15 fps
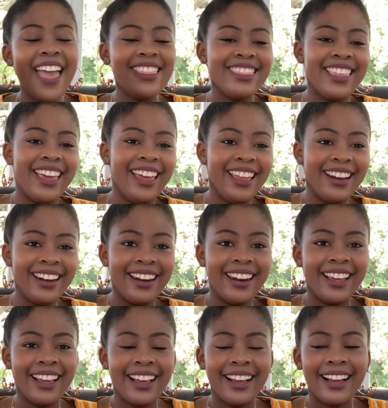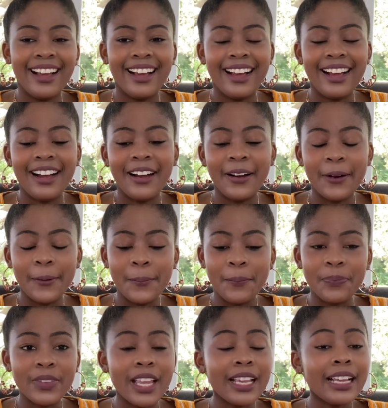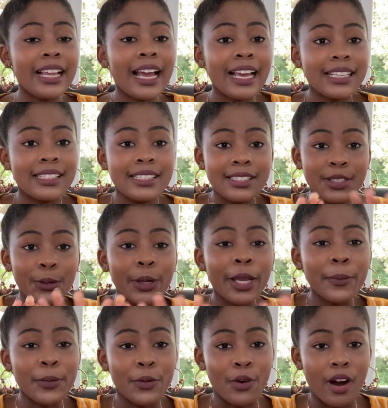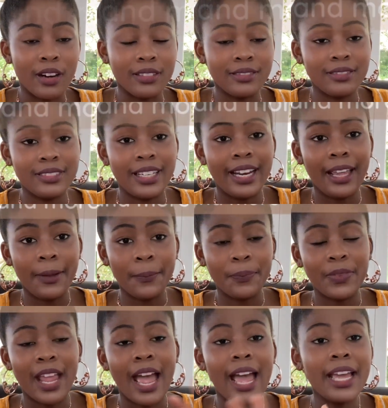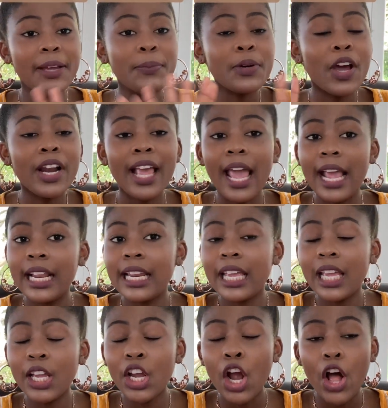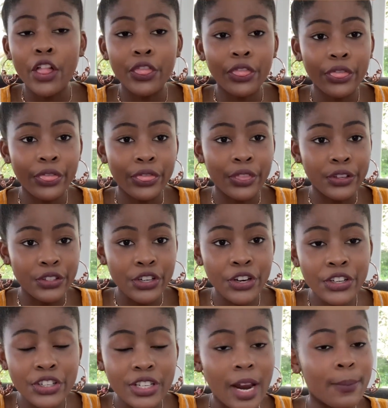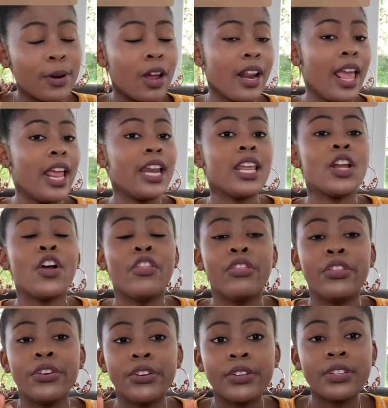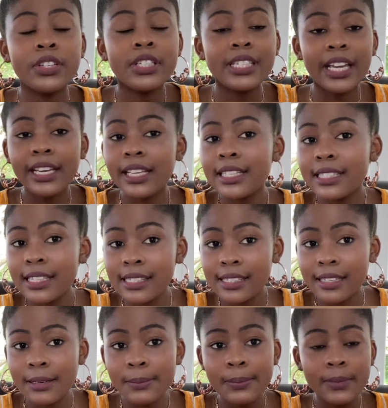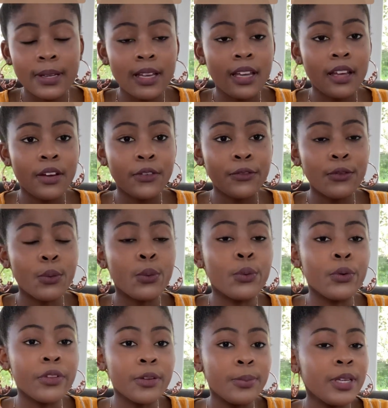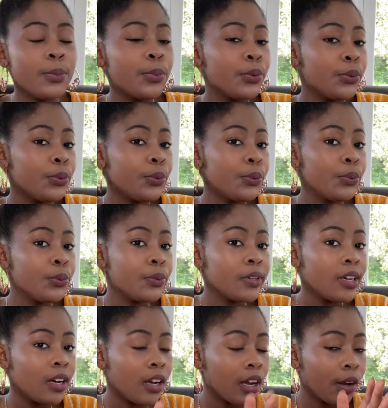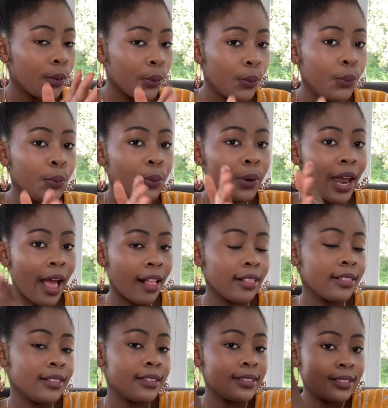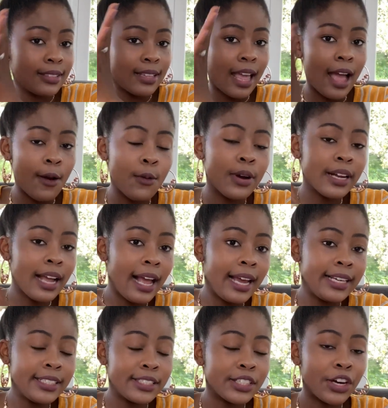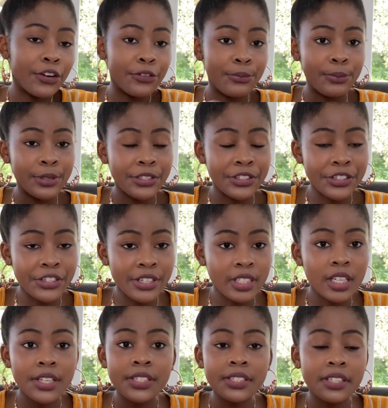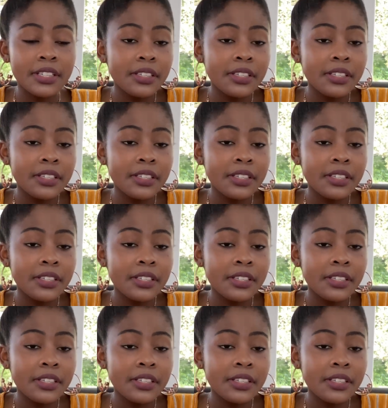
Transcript: then guys, don't get me wrong, né? I am not hating on the church. I'm not hating on the dating system for the people who held our kind of position, because